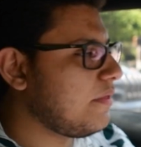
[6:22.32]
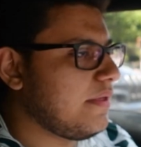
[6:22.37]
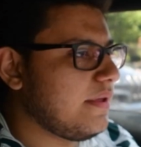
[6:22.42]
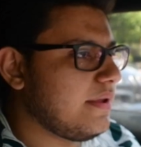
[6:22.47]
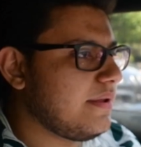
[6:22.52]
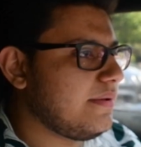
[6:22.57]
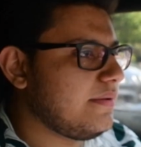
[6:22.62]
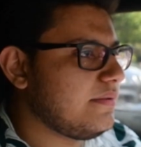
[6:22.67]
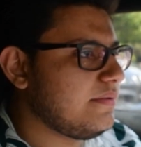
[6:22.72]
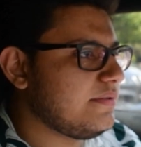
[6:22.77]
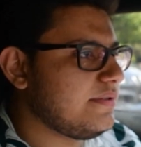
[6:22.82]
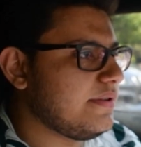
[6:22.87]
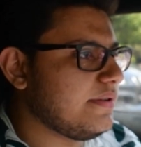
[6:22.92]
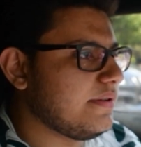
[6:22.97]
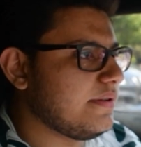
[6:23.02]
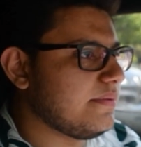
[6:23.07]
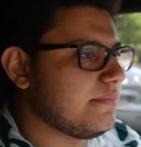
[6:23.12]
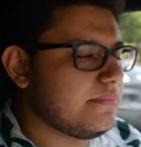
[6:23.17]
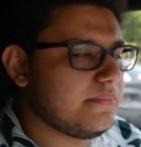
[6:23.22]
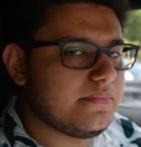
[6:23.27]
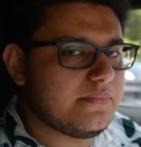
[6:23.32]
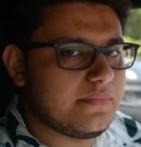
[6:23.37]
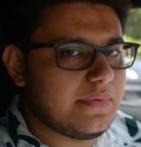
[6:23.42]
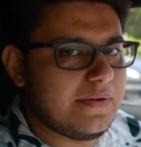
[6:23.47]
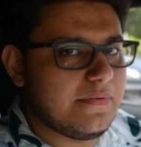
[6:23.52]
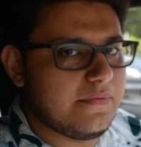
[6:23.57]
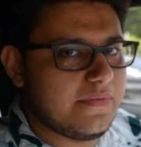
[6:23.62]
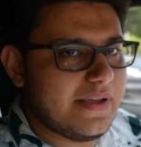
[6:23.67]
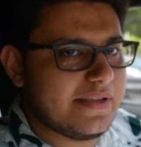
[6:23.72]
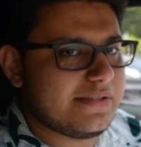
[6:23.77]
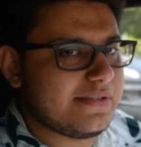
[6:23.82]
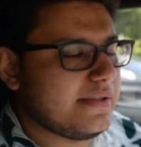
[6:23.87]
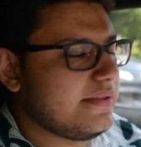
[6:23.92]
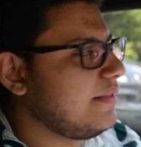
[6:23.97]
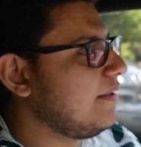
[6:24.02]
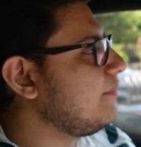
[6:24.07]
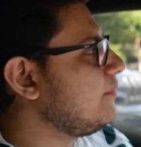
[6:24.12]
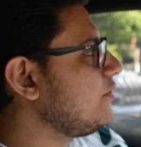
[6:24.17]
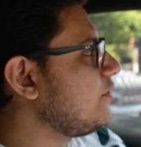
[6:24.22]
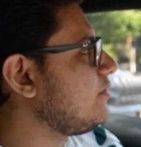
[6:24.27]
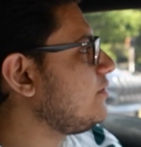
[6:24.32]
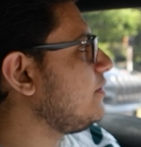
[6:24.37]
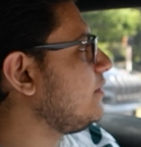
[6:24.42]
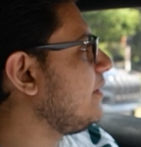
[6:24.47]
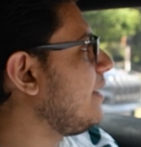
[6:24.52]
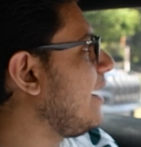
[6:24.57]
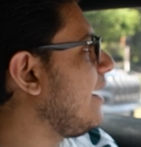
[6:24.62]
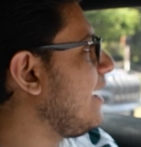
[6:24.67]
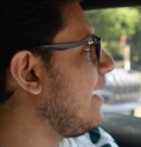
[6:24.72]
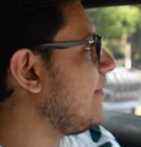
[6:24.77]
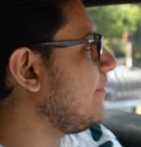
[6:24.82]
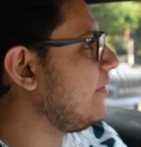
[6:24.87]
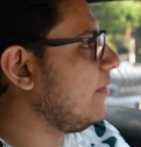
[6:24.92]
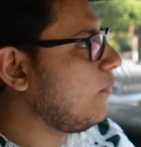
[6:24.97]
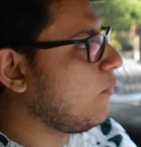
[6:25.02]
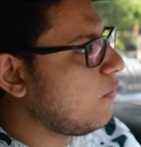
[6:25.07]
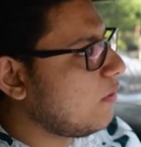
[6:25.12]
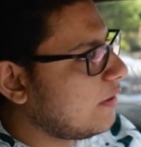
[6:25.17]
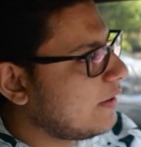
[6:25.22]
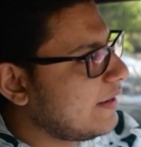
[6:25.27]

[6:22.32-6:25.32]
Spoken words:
it to invest in them just to not have them work